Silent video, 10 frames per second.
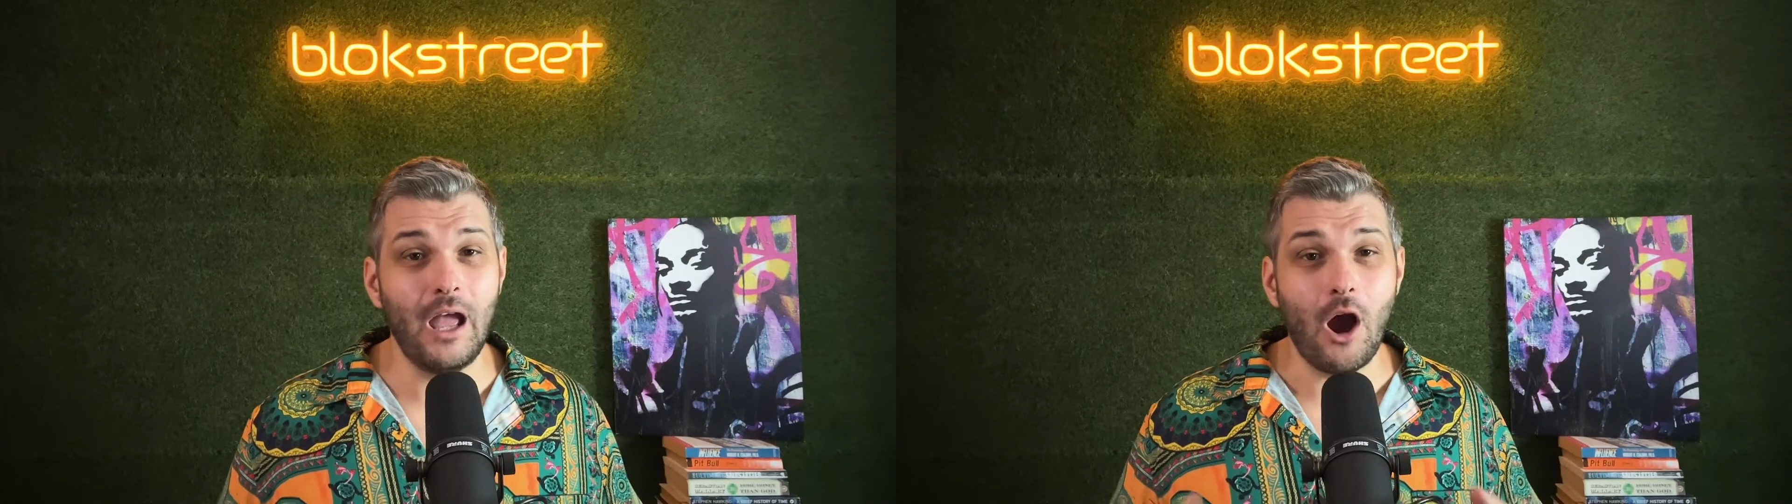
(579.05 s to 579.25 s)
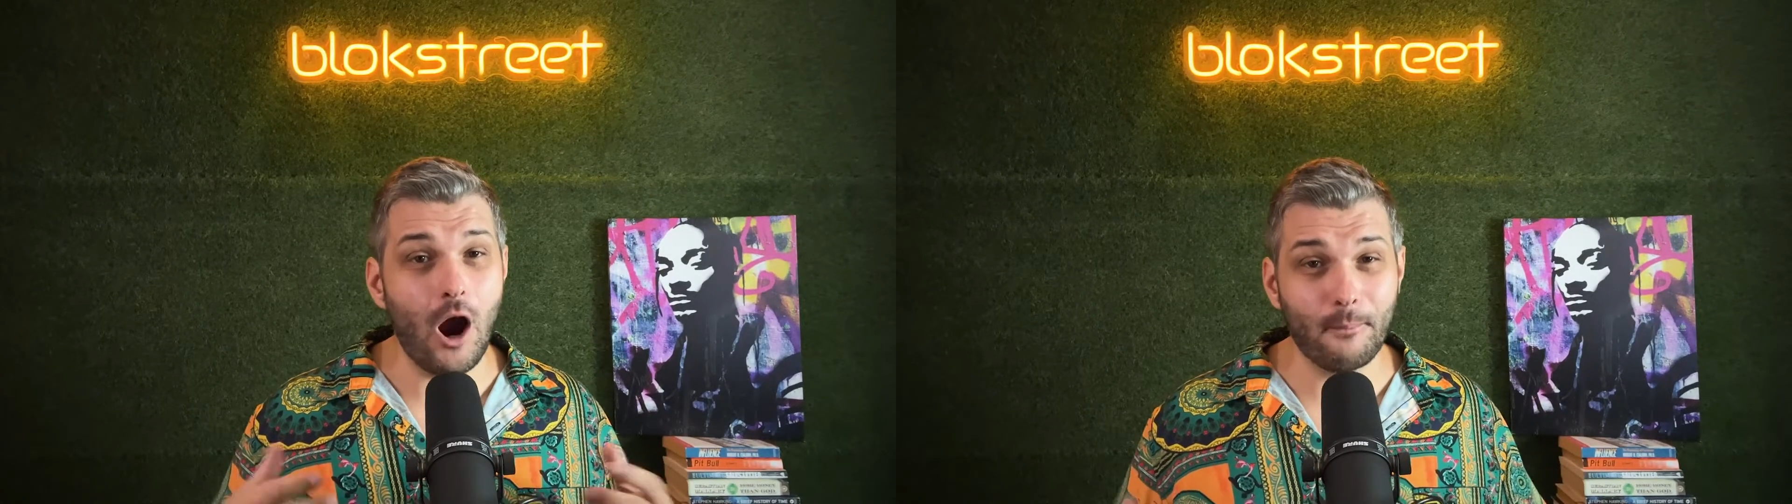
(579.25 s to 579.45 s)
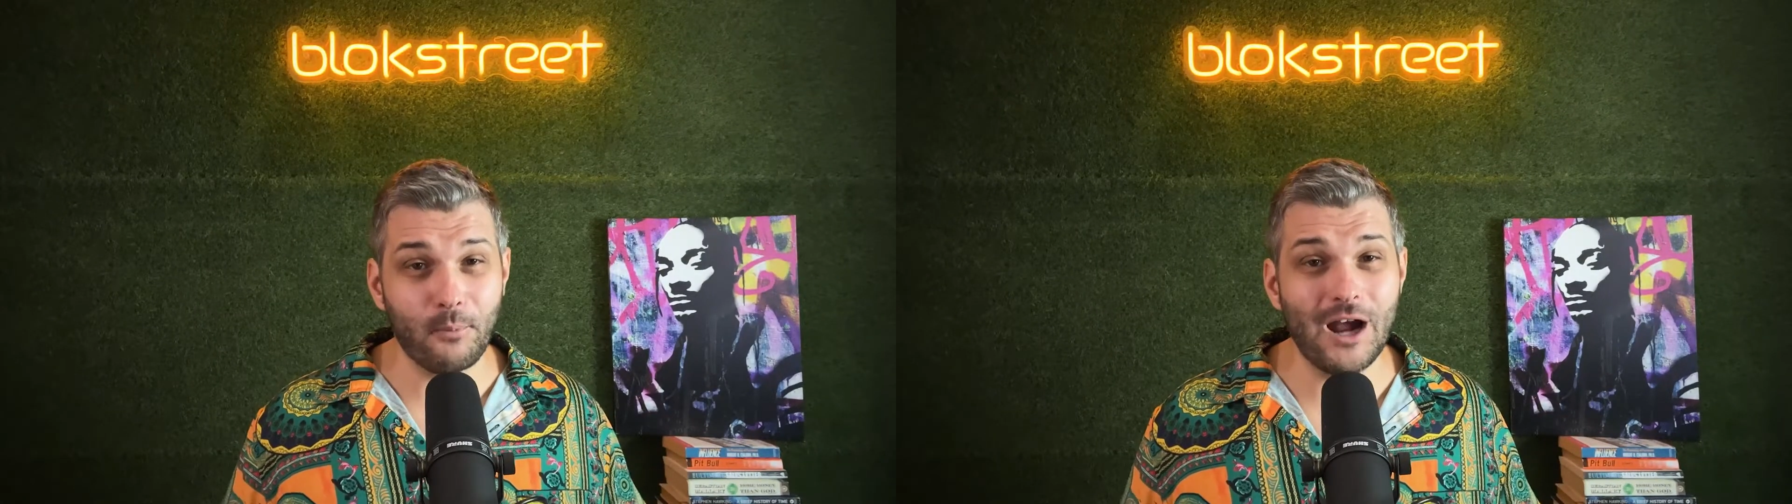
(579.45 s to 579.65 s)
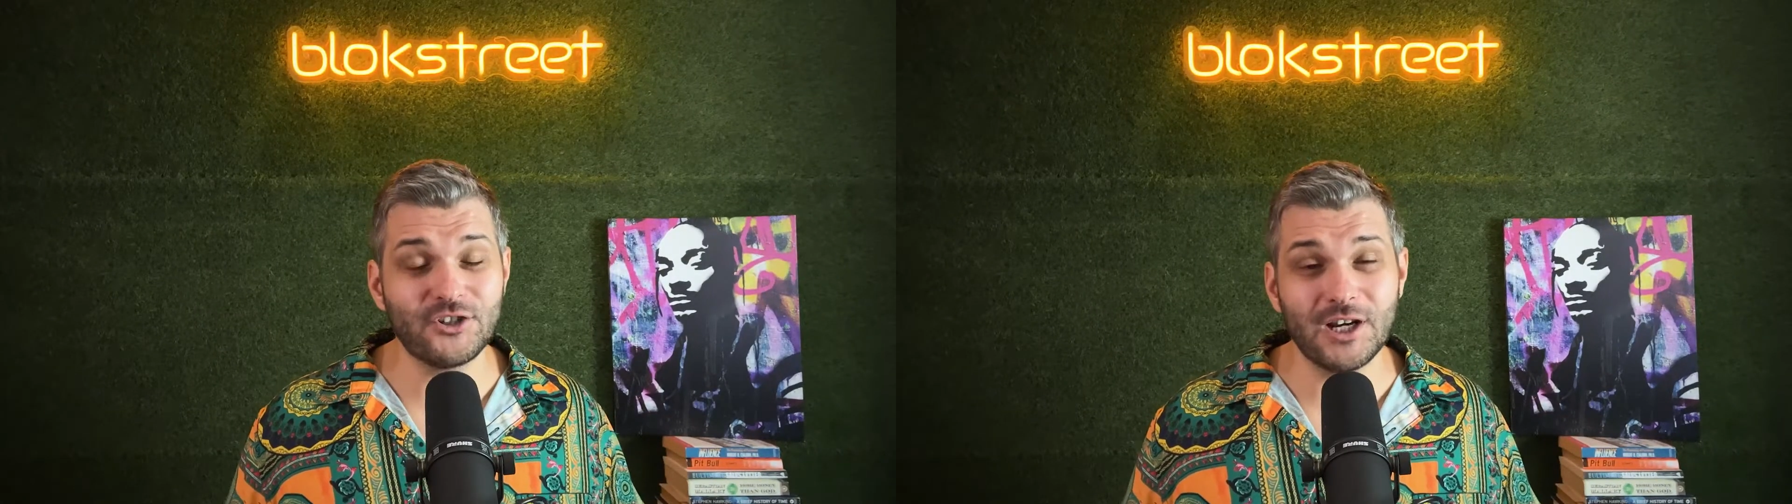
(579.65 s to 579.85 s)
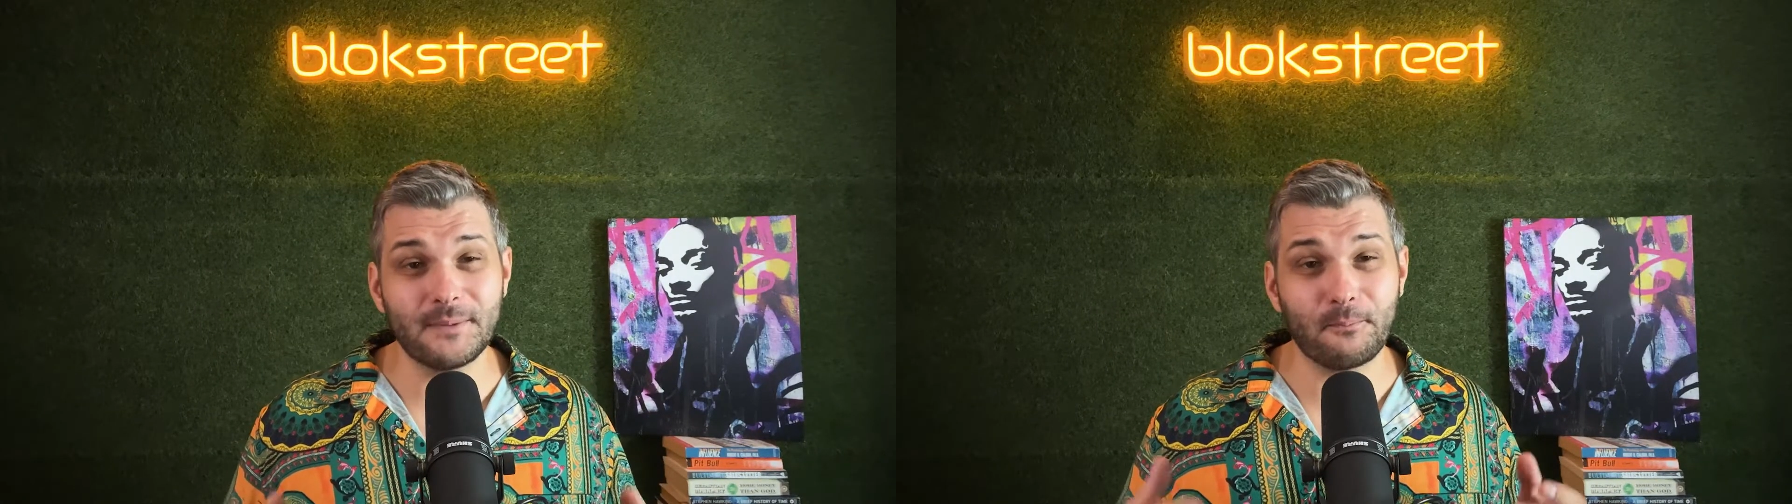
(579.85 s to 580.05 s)
our
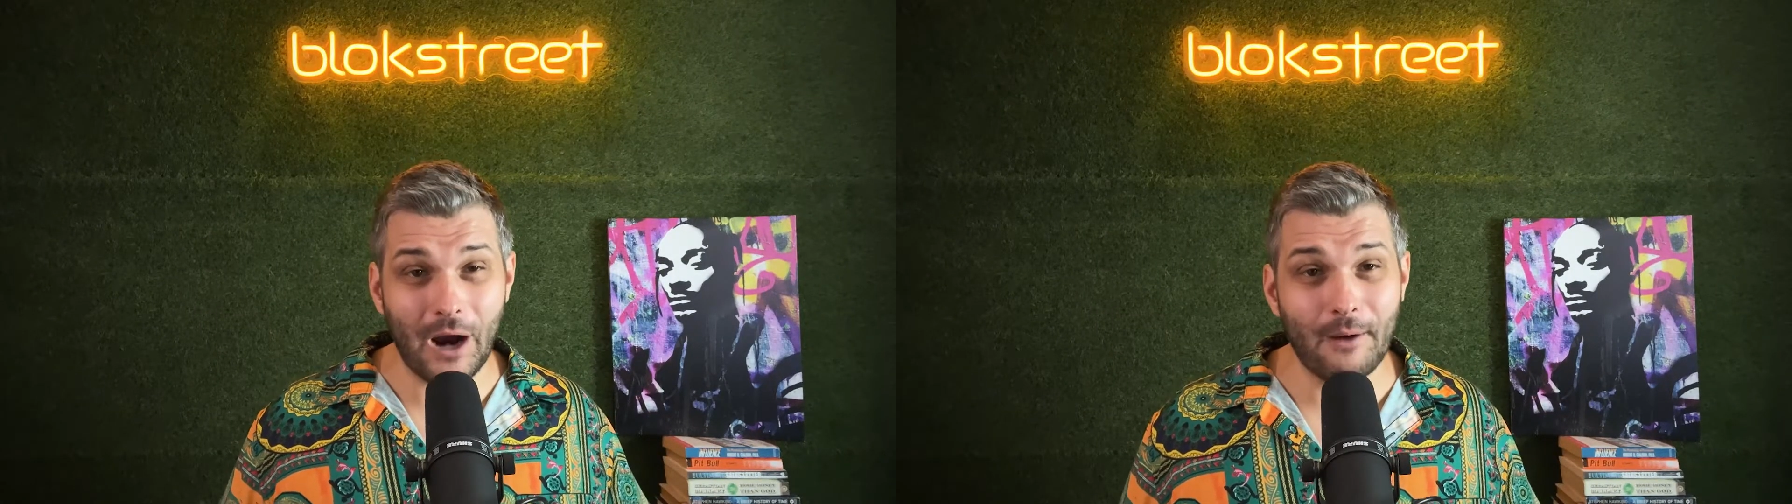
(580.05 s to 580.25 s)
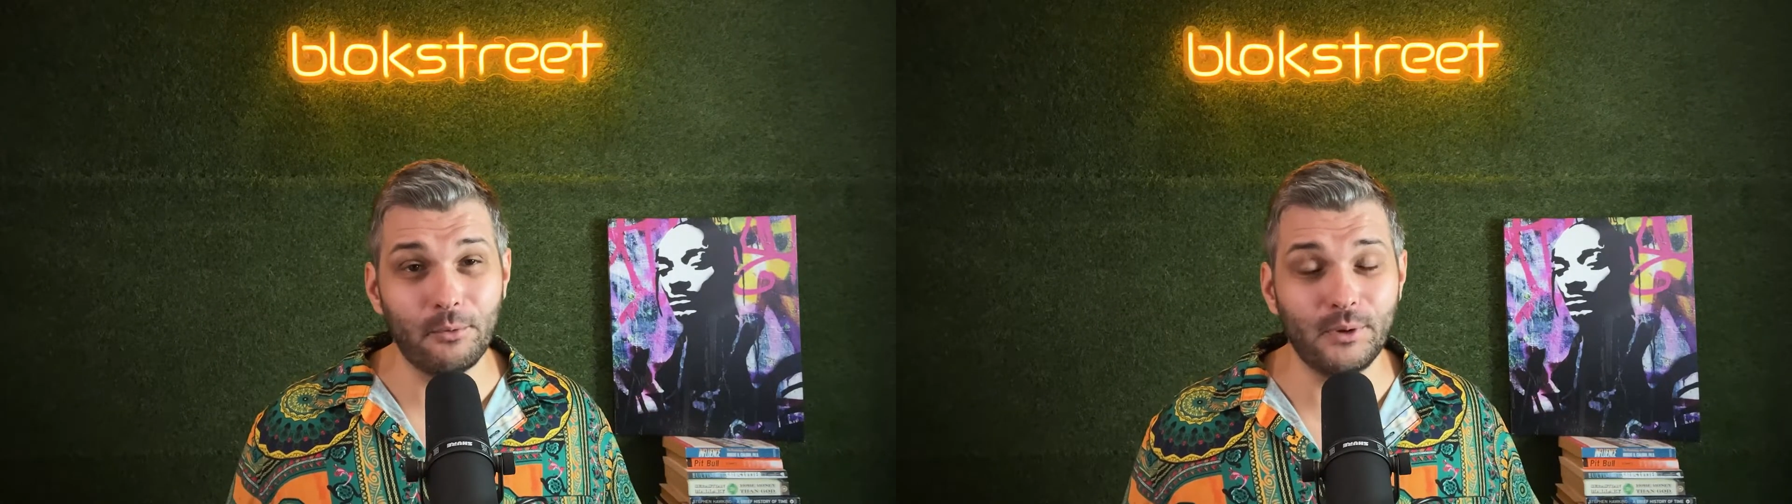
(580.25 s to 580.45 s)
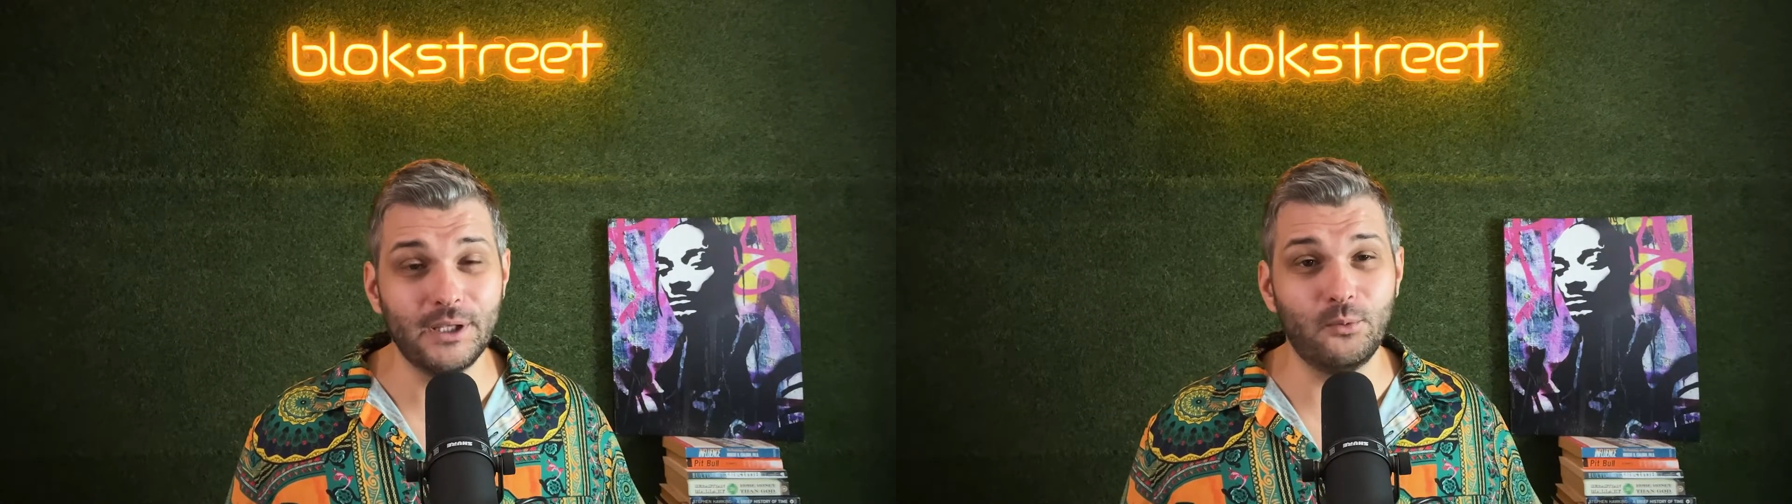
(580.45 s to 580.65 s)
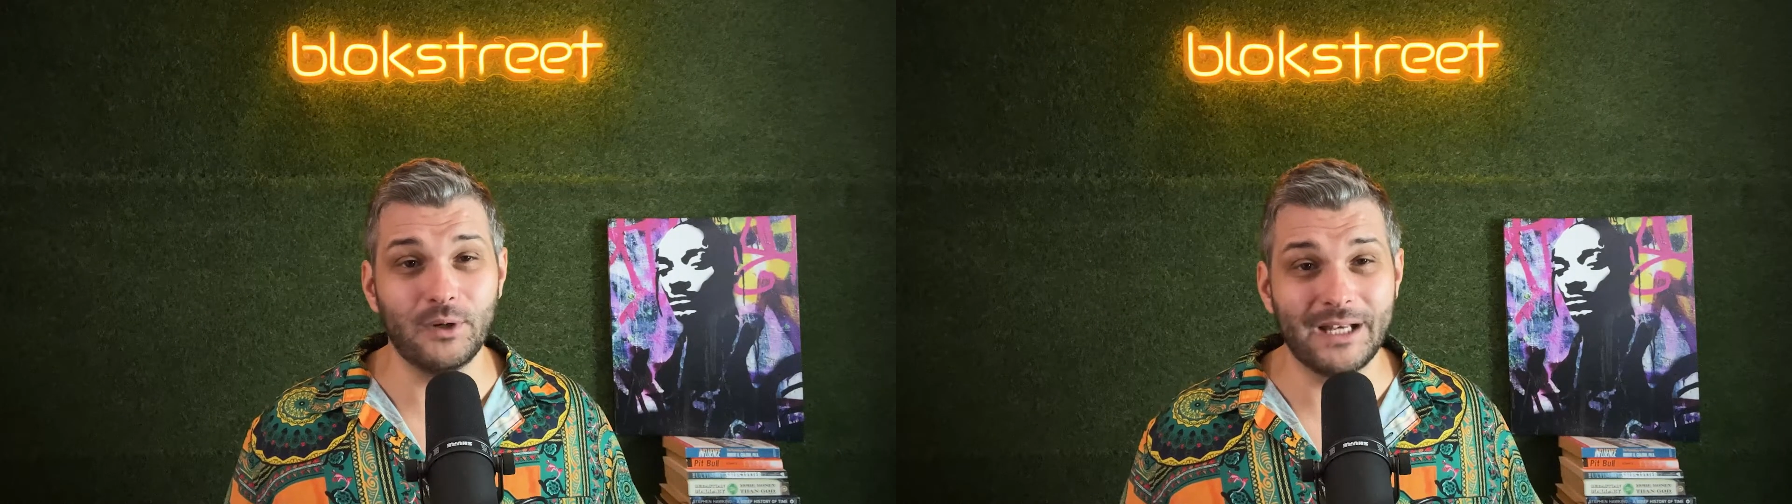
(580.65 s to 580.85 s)
project probably would